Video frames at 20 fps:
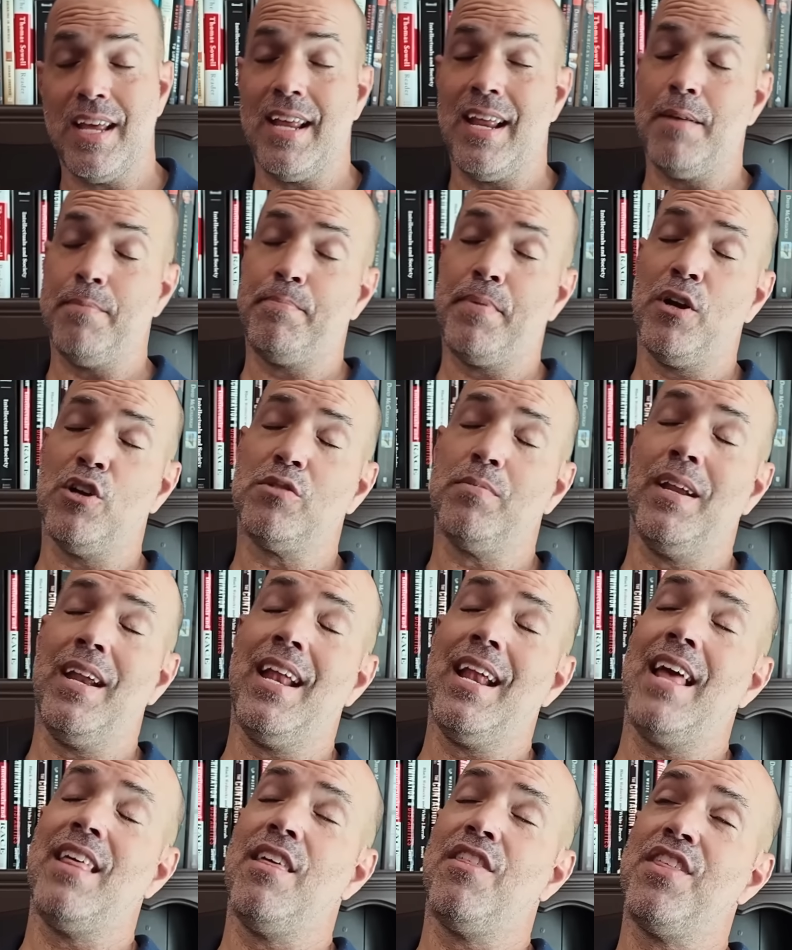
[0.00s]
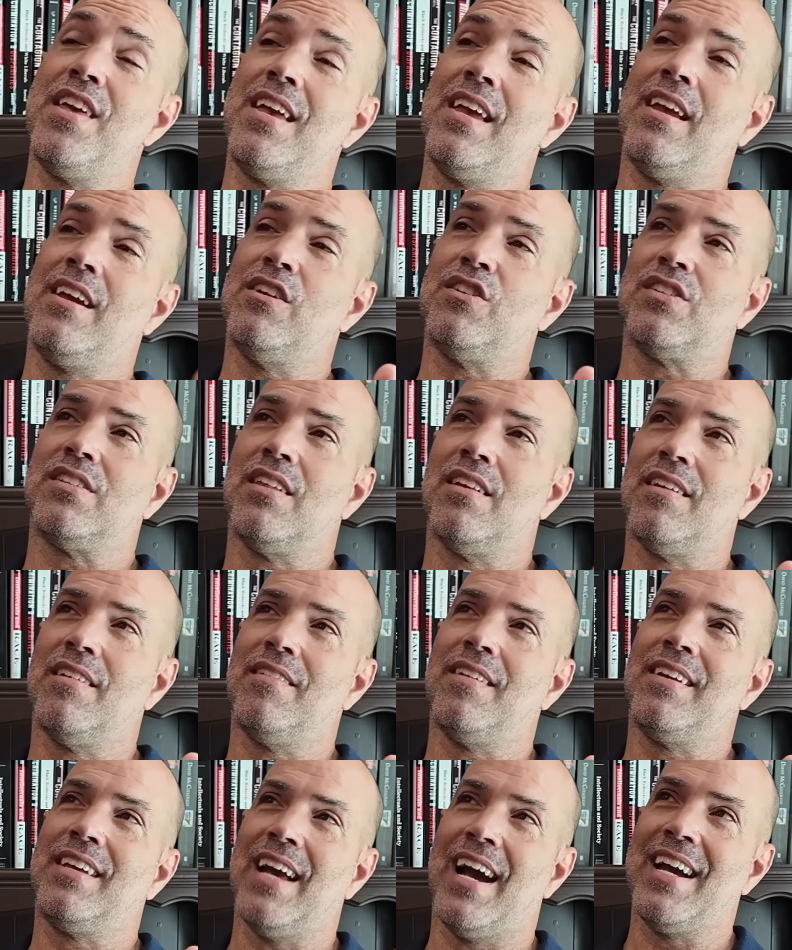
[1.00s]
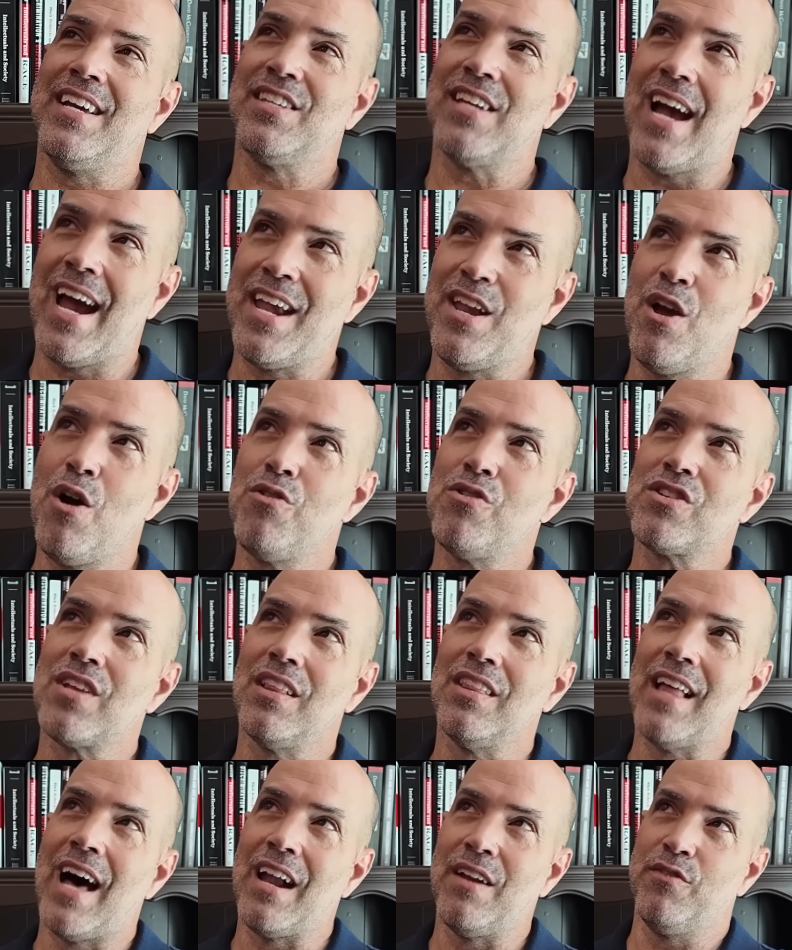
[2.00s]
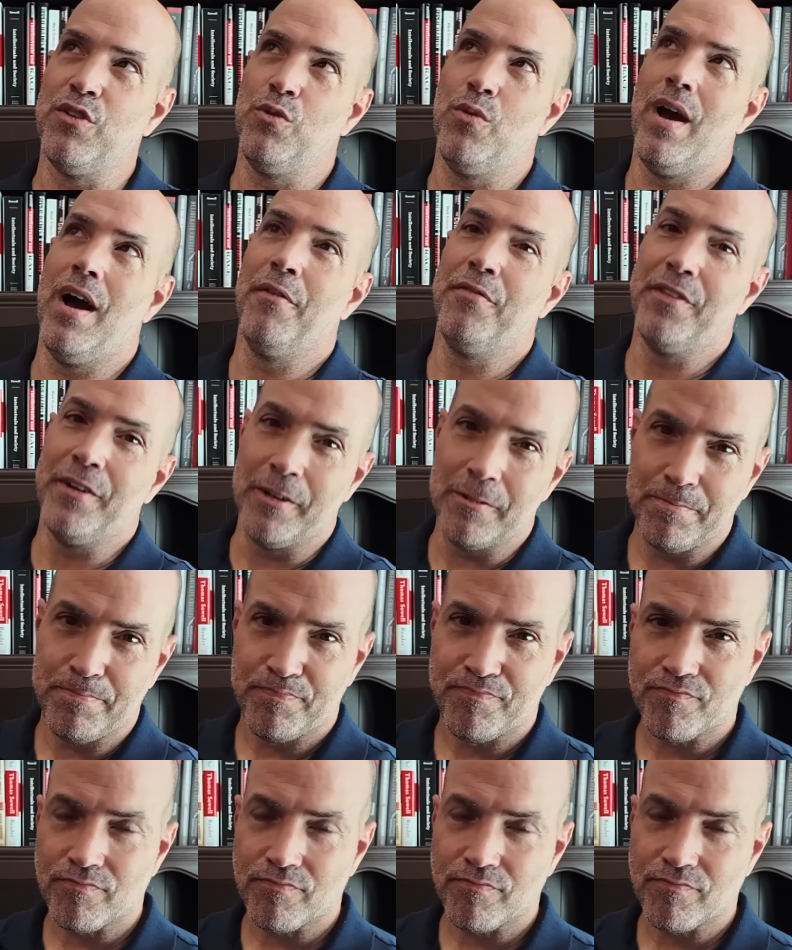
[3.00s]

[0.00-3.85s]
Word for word: Eh, beardsmen. And I think here's guys, I know there's a lot of you out there.